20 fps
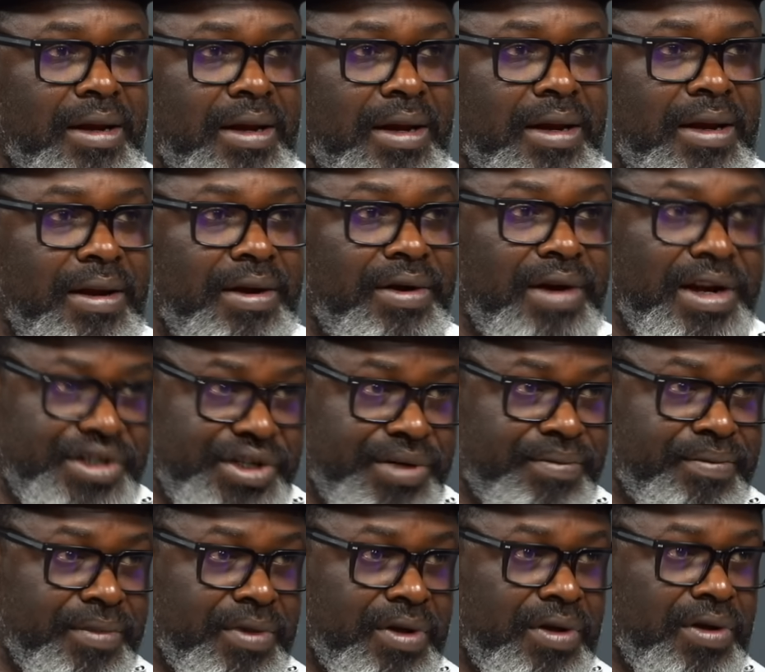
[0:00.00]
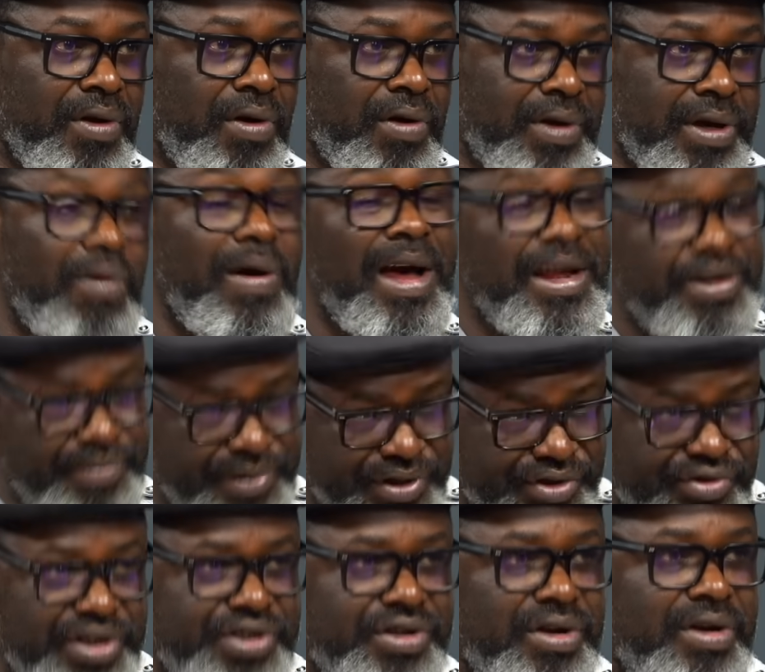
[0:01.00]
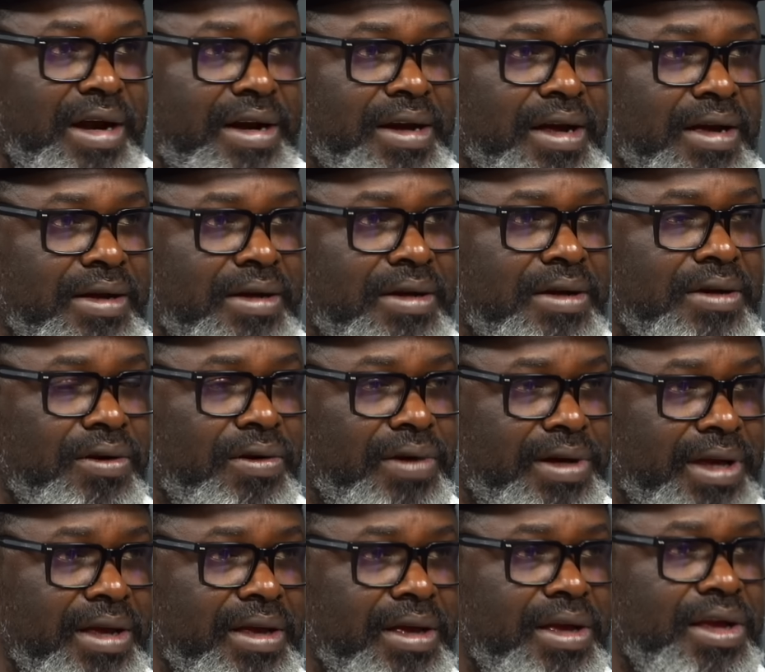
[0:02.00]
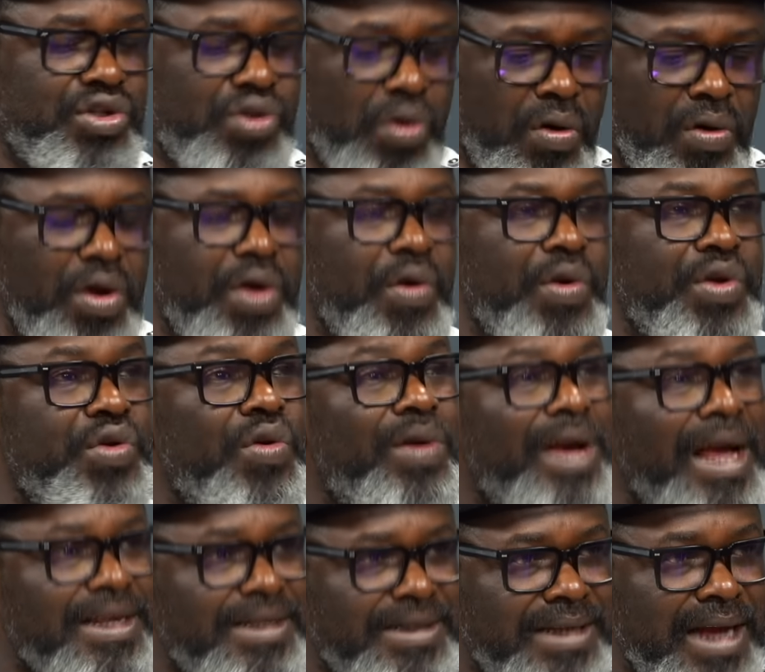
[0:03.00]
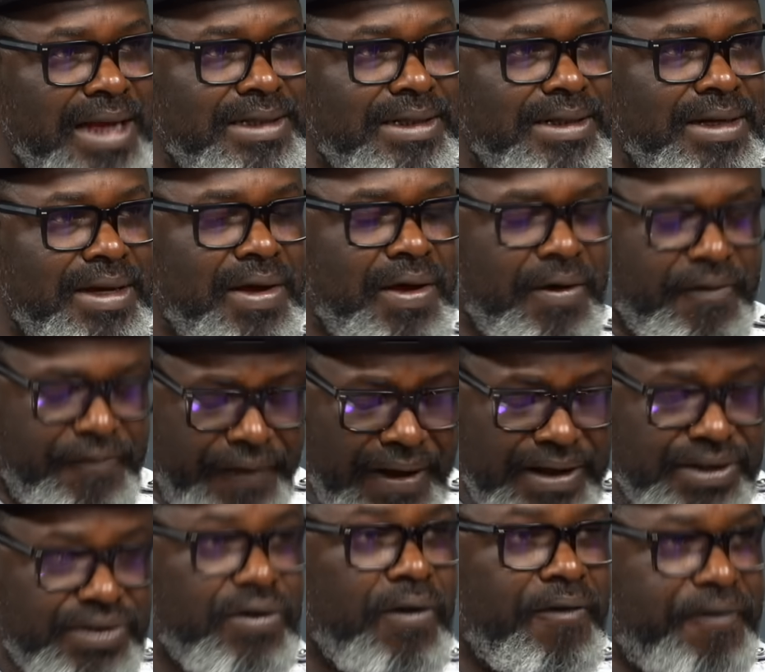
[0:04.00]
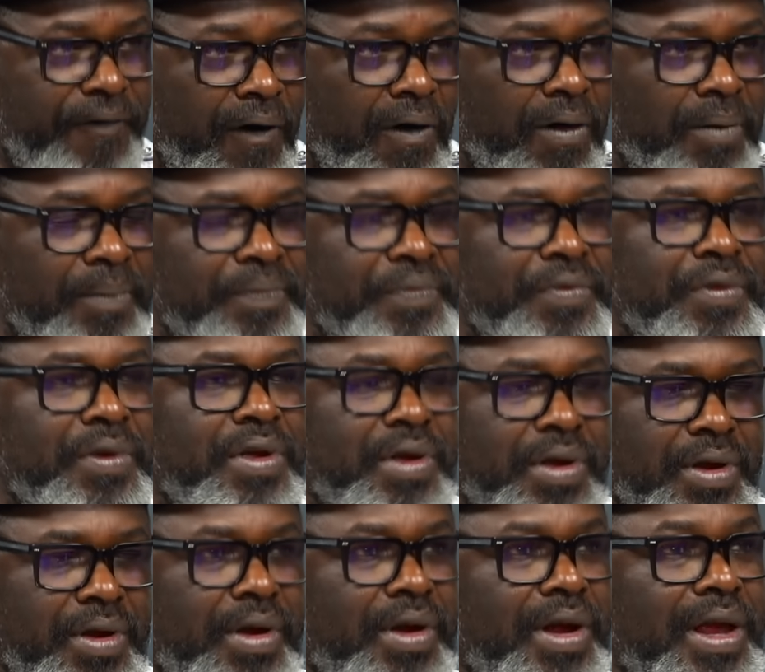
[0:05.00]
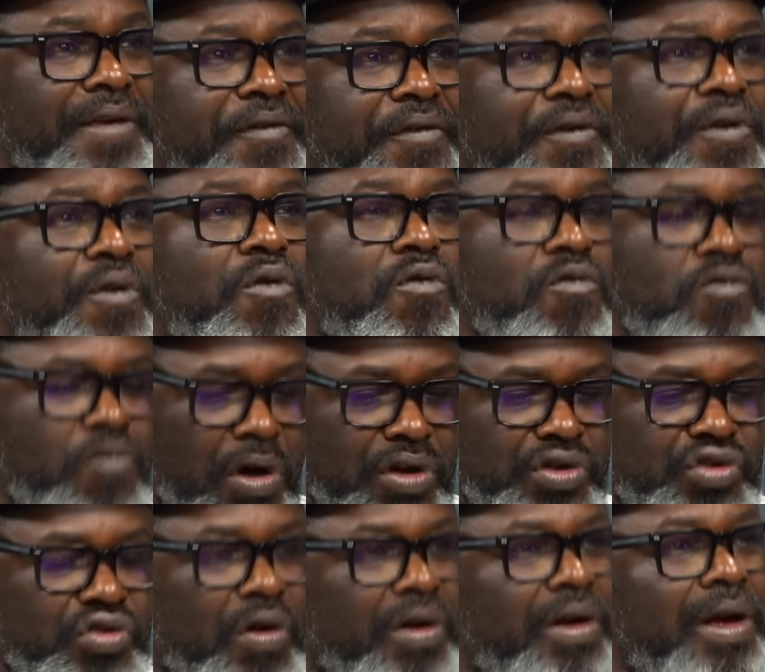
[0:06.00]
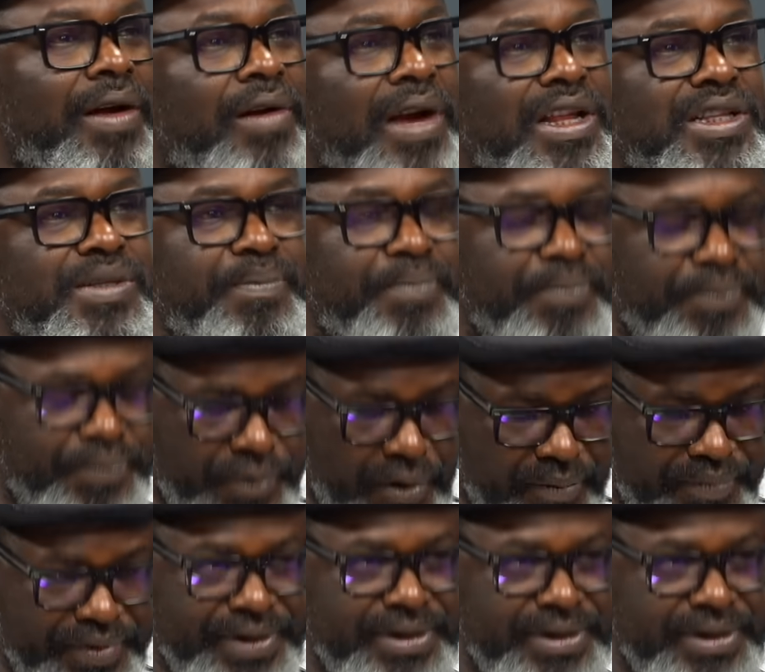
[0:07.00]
regime. Okay, well, administration rather. Okay, so you can start. First of all, if you want to create probity,